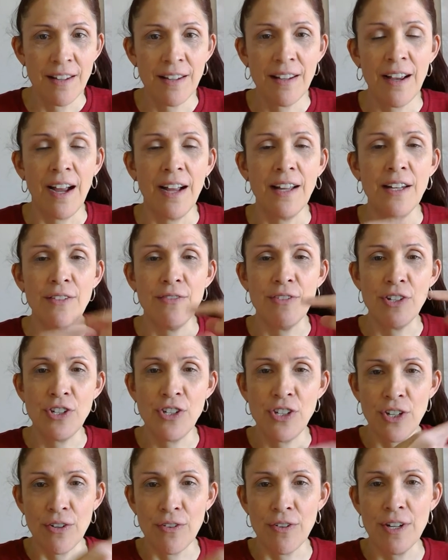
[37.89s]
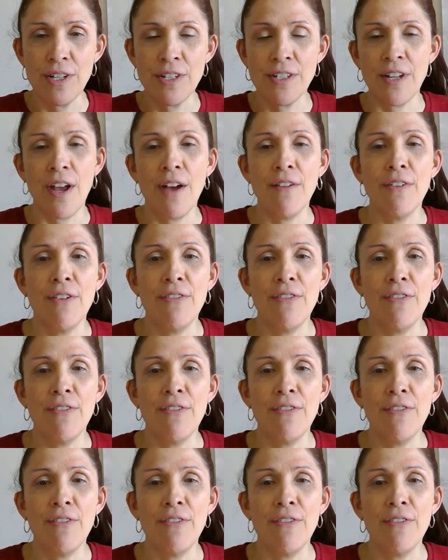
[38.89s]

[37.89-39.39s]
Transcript: kind of a series of